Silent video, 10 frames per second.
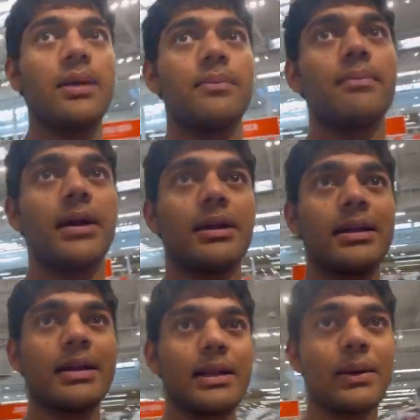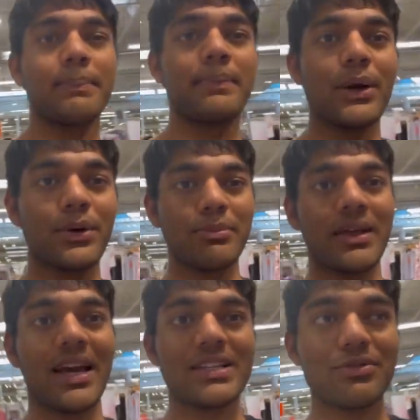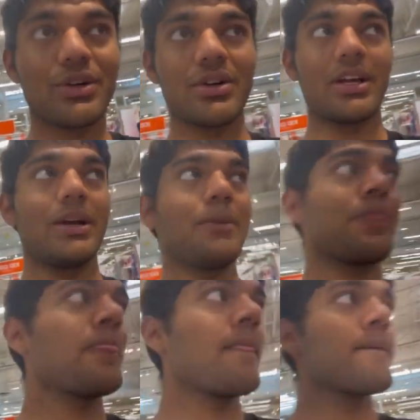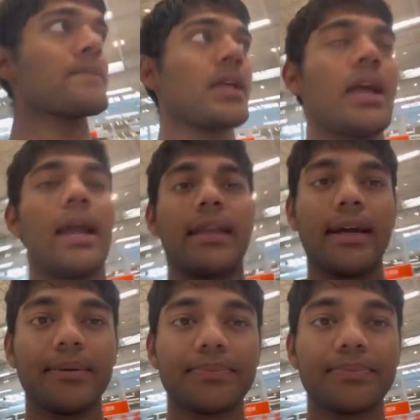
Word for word: but bear with me guys for today yeah